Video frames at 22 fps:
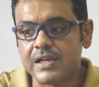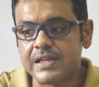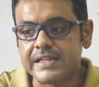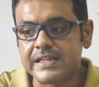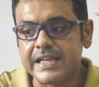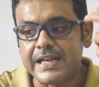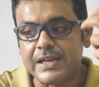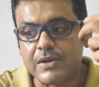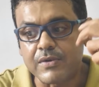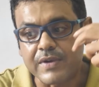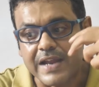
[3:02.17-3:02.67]

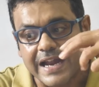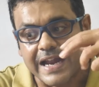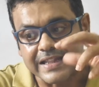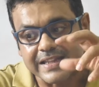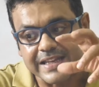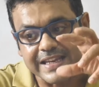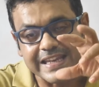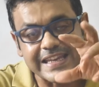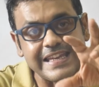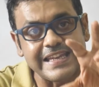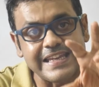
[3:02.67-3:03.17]
Then look at
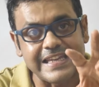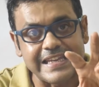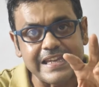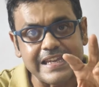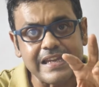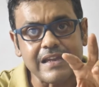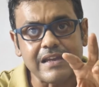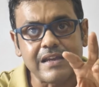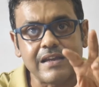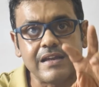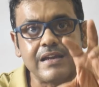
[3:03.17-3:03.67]
the
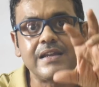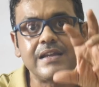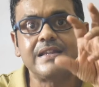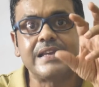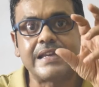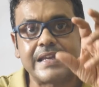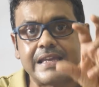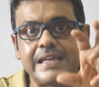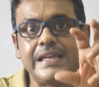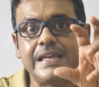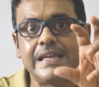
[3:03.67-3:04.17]
key
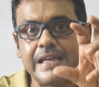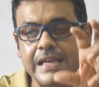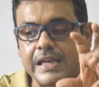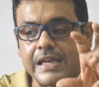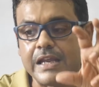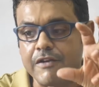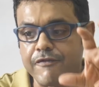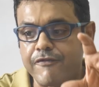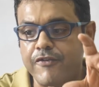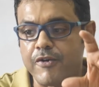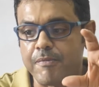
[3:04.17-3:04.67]

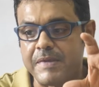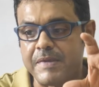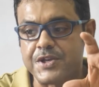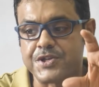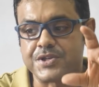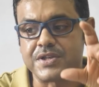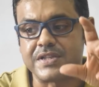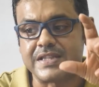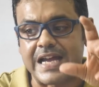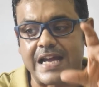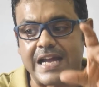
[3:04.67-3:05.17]

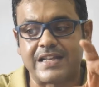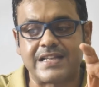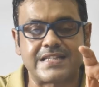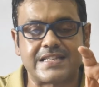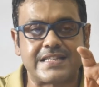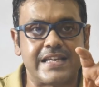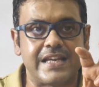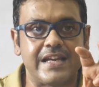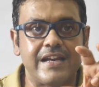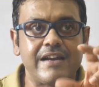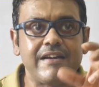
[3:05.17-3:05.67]
information that is
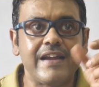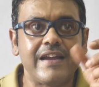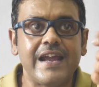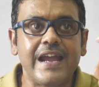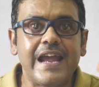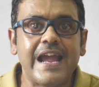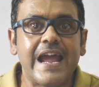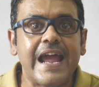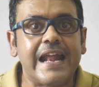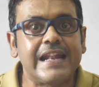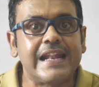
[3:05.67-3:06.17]
there,
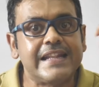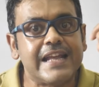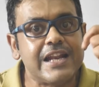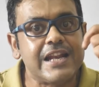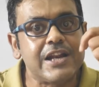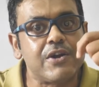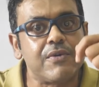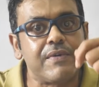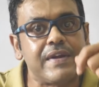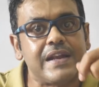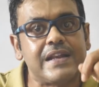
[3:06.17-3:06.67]
and
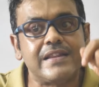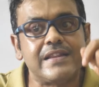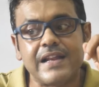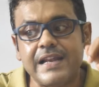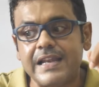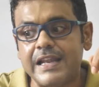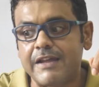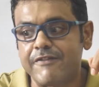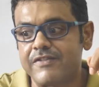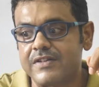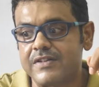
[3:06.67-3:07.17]
then read the
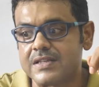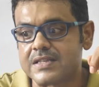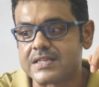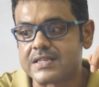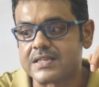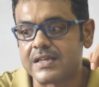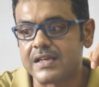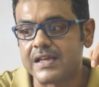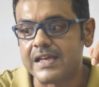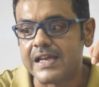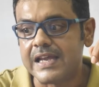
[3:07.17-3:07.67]

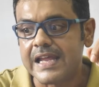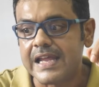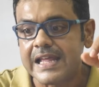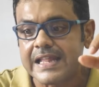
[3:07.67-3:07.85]
levels.